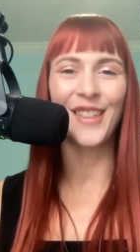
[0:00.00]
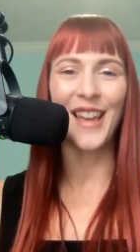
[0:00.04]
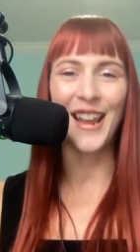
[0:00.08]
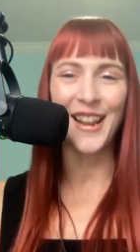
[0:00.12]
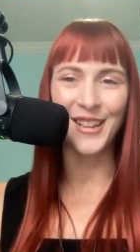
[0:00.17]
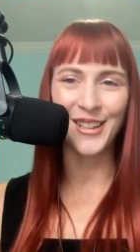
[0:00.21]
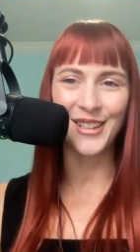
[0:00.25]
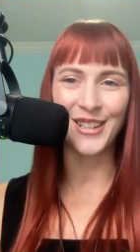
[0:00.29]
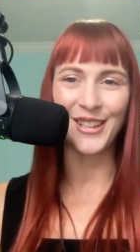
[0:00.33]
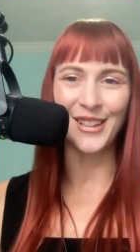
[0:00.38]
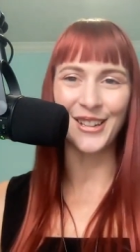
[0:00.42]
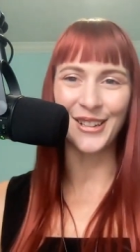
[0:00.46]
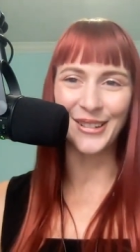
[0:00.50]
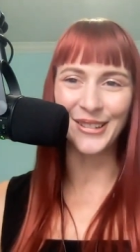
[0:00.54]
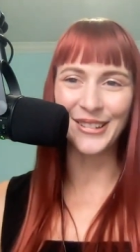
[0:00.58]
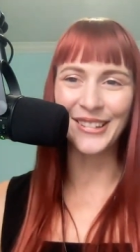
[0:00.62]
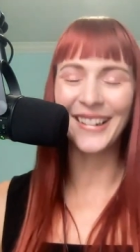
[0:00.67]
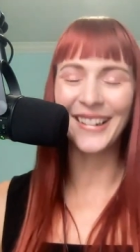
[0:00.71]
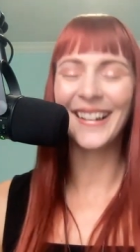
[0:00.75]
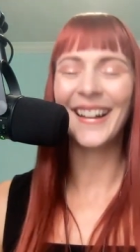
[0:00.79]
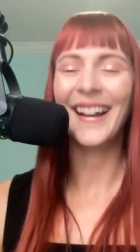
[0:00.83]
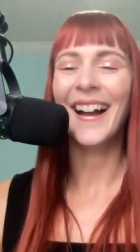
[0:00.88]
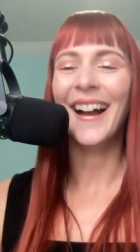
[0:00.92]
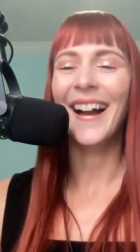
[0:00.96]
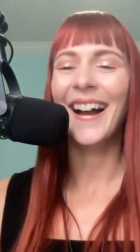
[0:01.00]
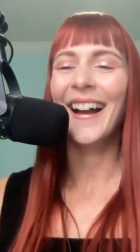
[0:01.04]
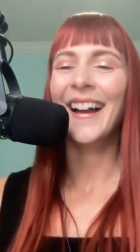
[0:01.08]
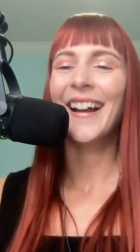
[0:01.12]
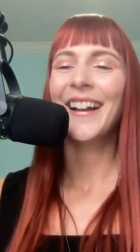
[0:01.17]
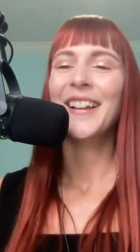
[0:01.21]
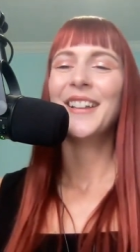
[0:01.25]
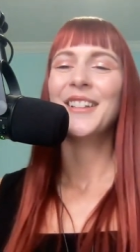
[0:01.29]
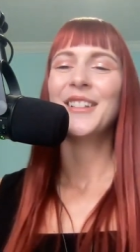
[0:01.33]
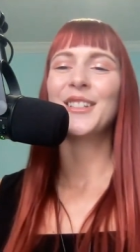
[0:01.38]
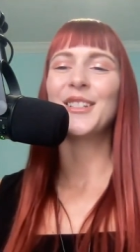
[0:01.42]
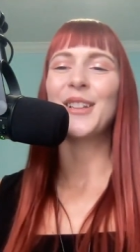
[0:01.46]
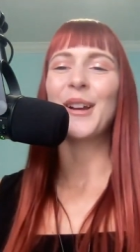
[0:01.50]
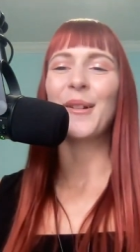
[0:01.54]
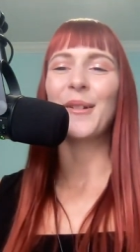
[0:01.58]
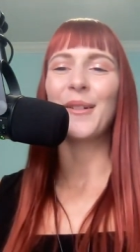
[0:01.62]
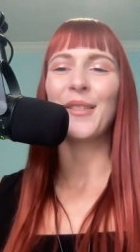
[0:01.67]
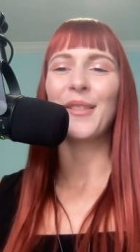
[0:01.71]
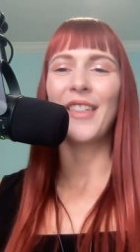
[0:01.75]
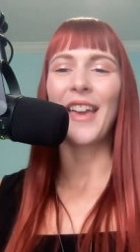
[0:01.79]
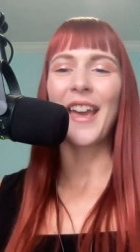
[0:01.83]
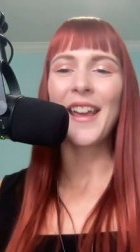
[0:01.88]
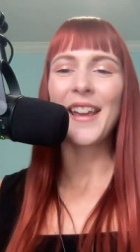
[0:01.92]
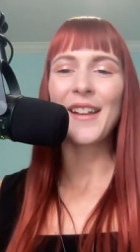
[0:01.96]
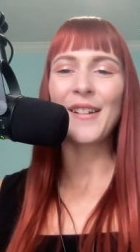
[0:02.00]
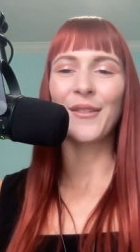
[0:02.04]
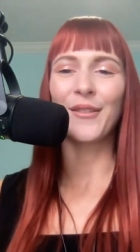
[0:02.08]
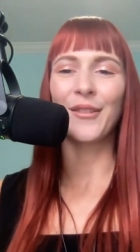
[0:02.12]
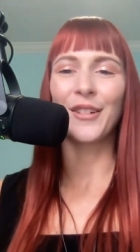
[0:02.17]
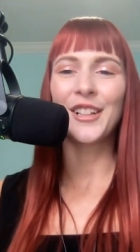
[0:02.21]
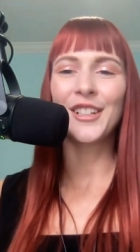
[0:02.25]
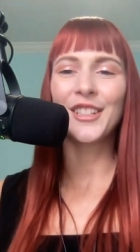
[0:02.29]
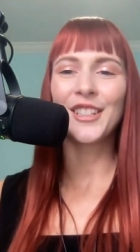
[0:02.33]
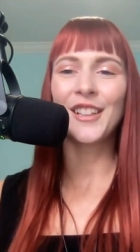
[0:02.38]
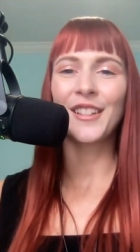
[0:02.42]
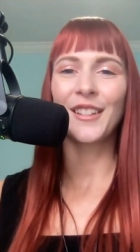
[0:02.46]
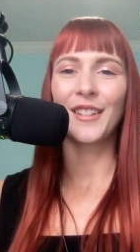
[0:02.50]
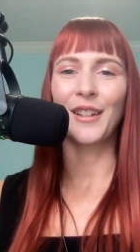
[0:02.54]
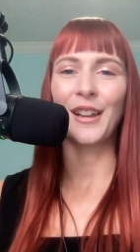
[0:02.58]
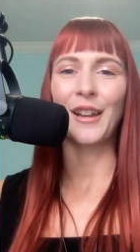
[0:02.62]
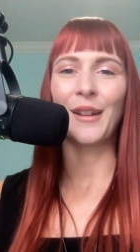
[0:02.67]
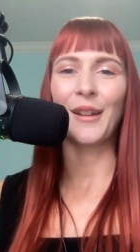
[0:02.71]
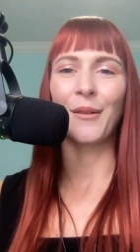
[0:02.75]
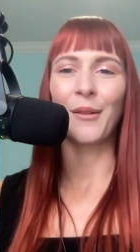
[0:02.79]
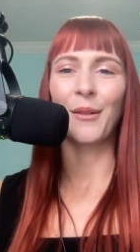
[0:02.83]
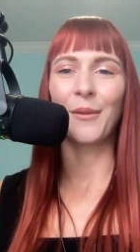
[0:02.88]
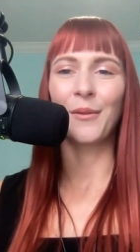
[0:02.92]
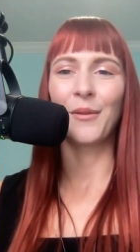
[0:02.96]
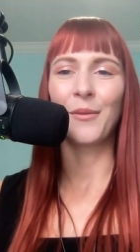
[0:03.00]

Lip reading: Thank you. So they recently